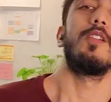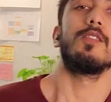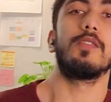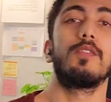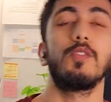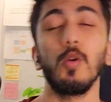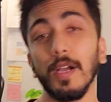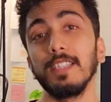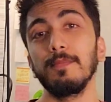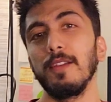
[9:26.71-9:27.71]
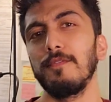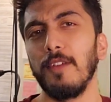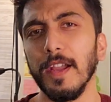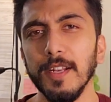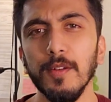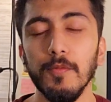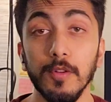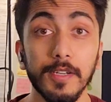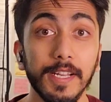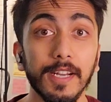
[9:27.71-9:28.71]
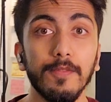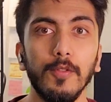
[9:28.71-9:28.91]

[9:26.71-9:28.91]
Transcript: So guys, my final verdict